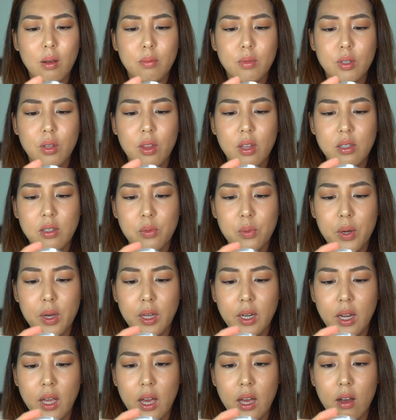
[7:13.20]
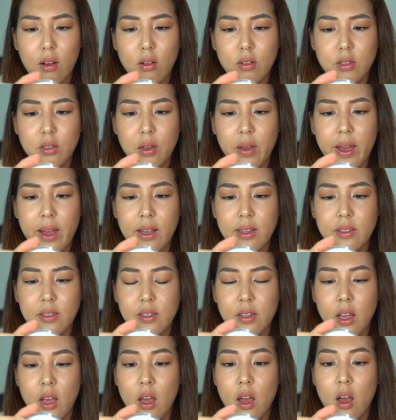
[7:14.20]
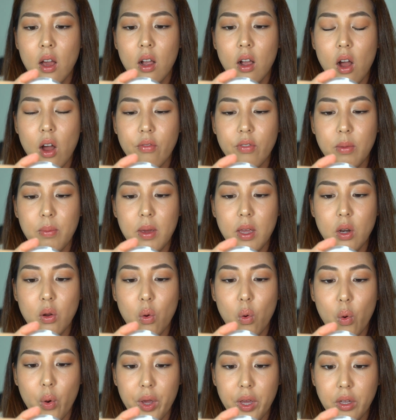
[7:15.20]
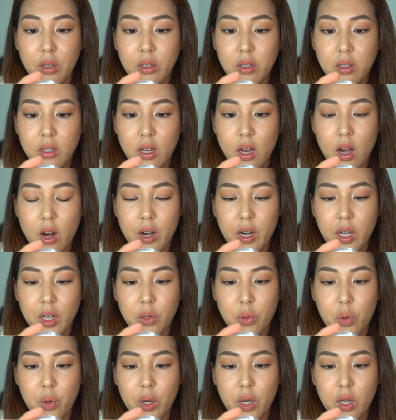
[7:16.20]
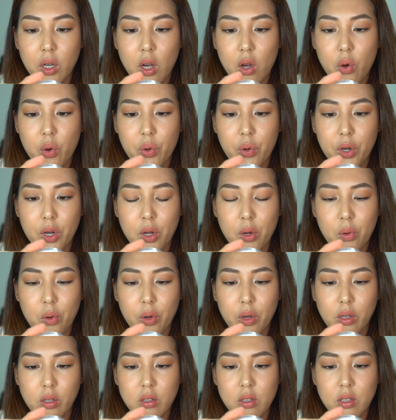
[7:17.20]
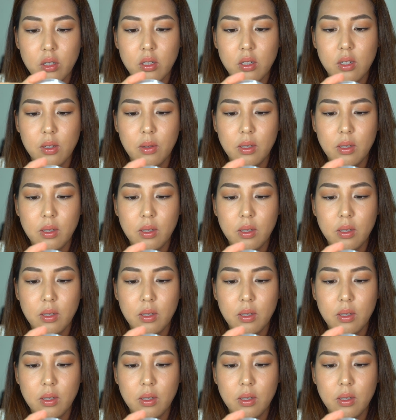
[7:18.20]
So this one also has coffee bean oil, argan oil, coconut oil to